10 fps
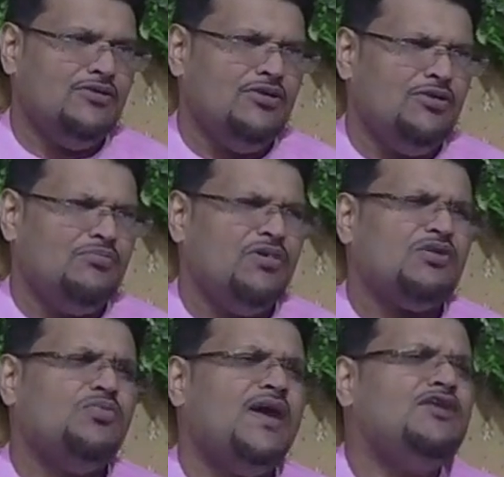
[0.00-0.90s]
But
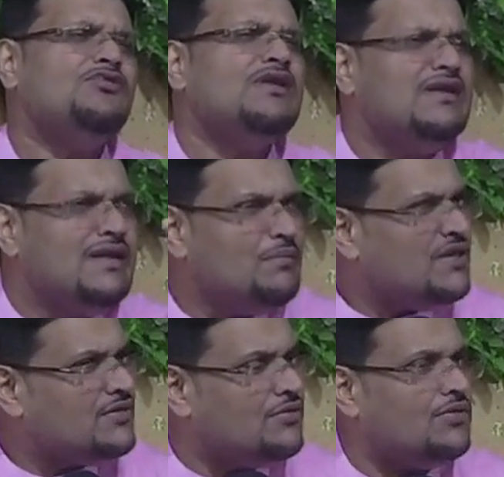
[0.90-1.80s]
when you
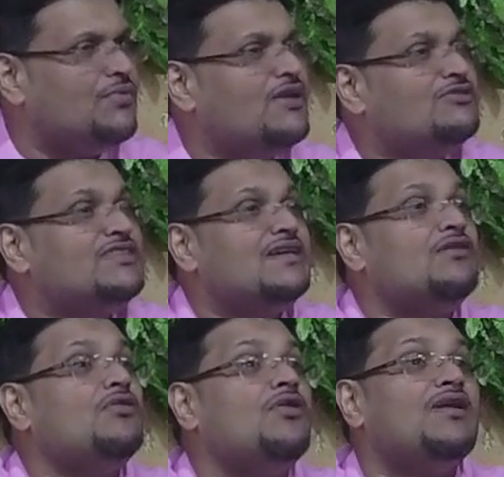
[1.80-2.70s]
limit God, when you say
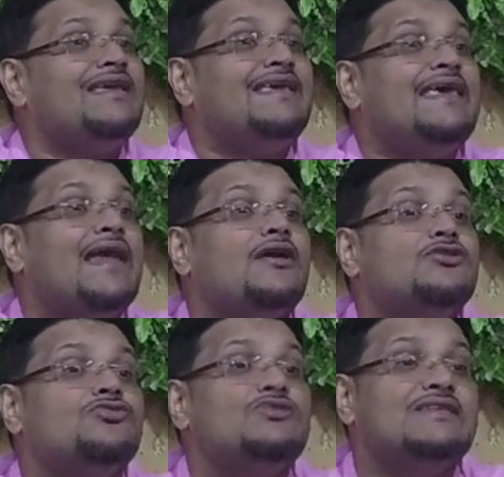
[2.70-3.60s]
God cannot
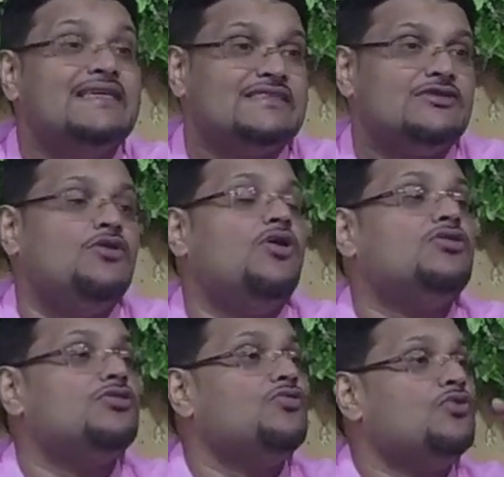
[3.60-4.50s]
do this, God
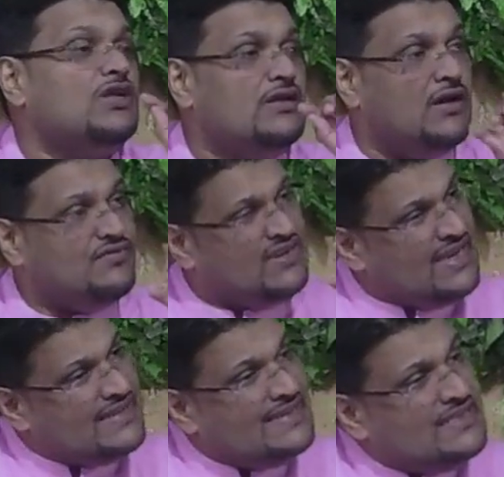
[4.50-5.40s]
could only love
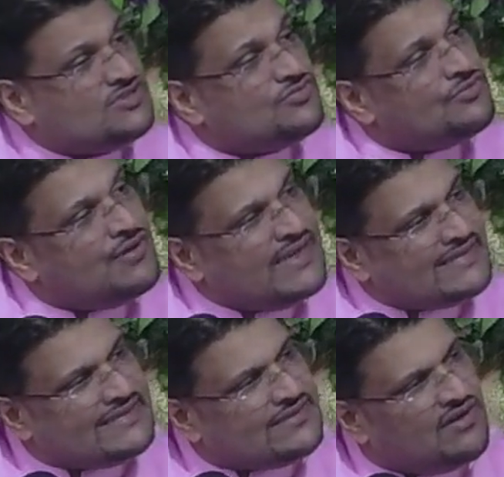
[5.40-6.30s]
this
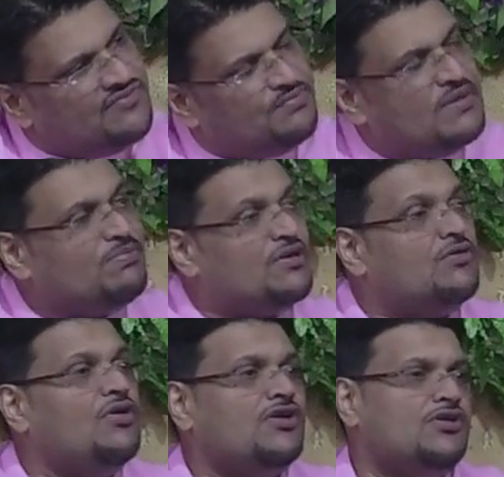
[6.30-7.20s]
race of people,
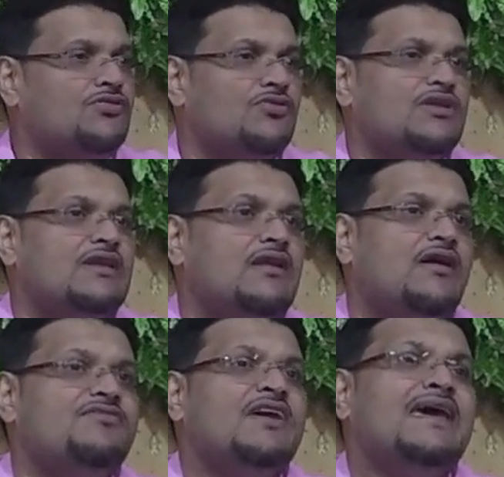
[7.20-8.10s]
God could only
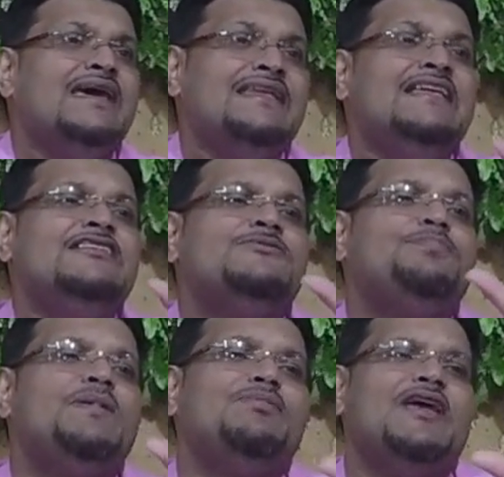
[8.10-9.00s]
love these
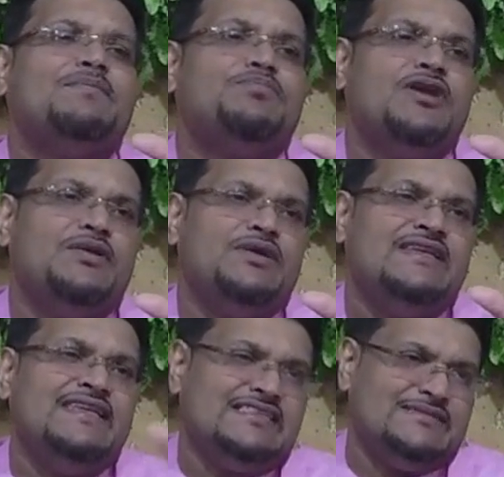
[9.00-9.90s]
people that pray with
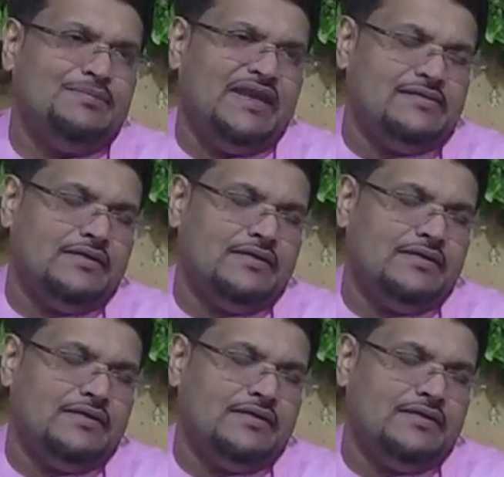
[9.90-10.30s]
this method,